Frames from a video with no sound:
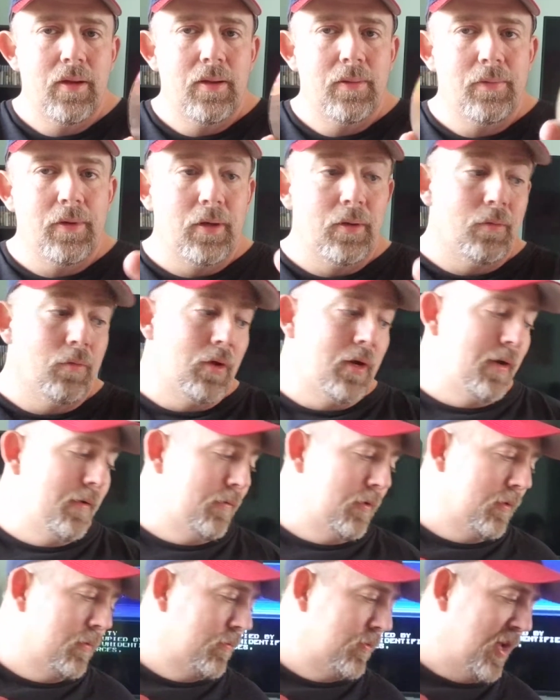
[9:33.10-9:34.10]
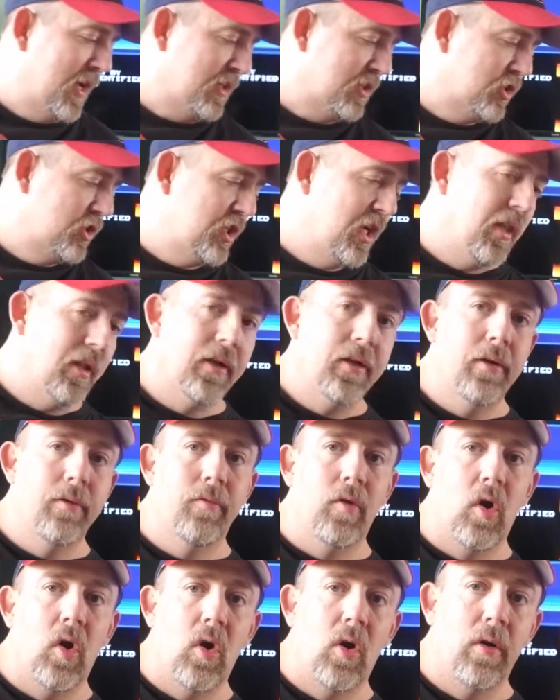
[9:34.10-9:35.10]
But whatever. Thanks, Shelley
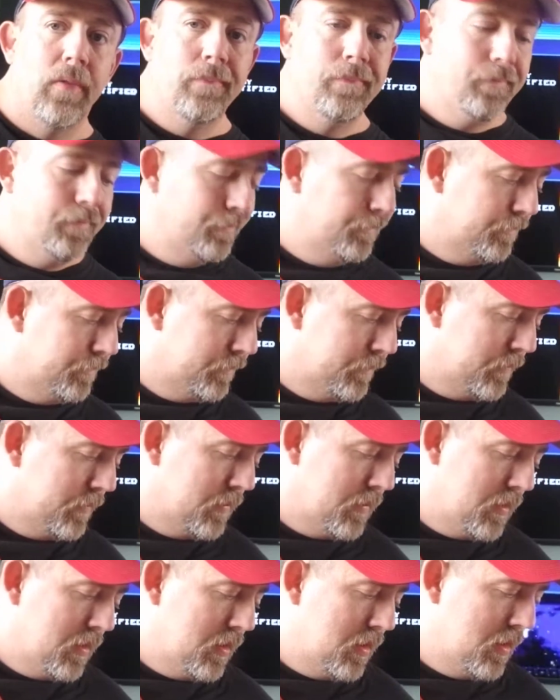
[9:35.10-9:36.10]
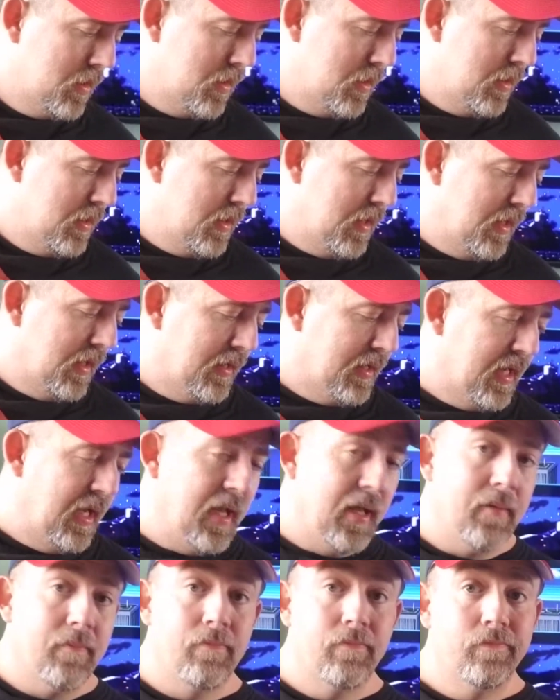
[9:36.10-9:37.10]
Duvall.
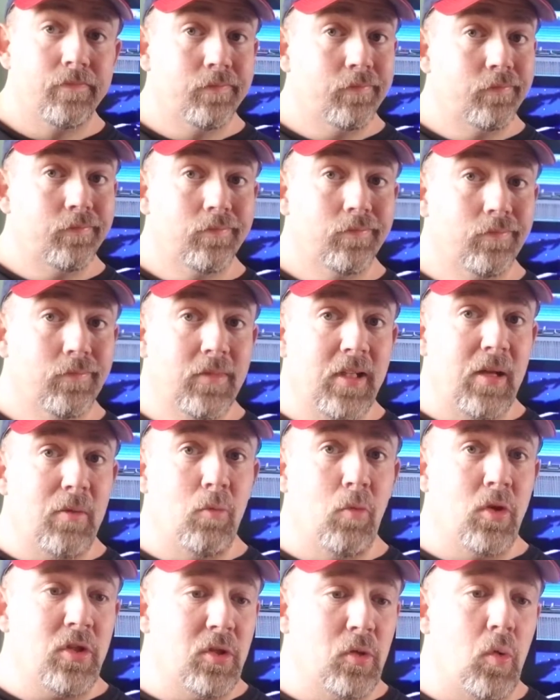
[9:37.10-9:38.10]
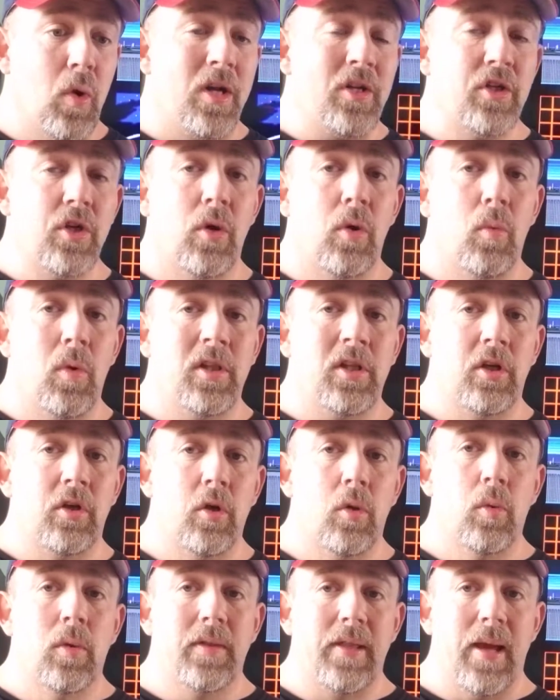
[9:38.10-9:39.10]
Again, that wasn't quite sure what to
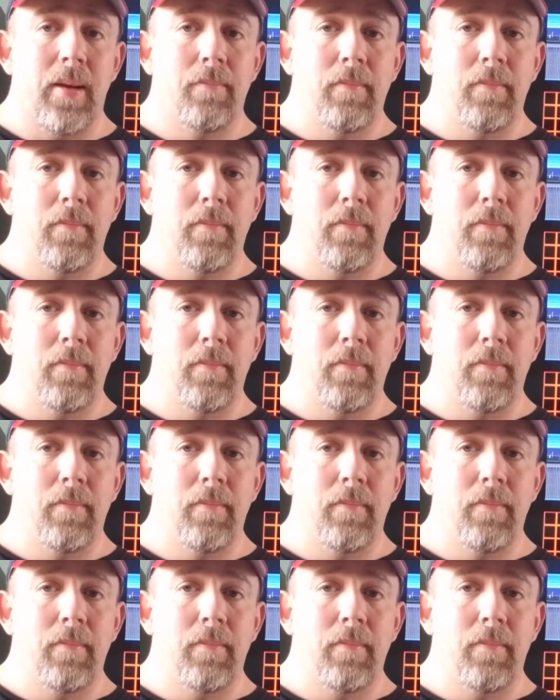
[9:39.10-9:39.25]
do with that